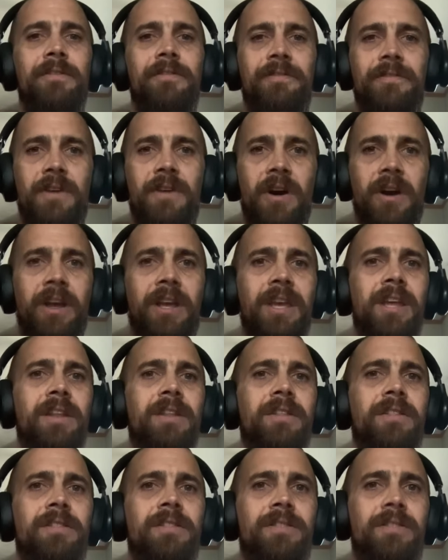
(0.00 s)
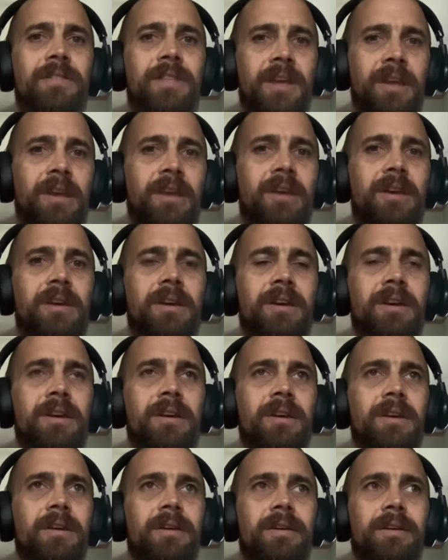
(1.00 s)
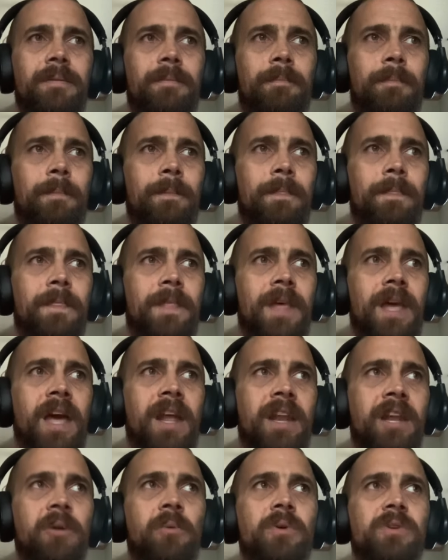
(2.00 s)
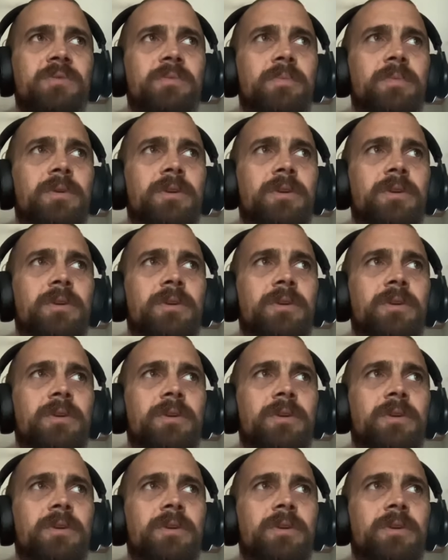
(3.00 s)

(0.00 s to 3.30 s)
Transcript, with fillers: fucking thing. And it was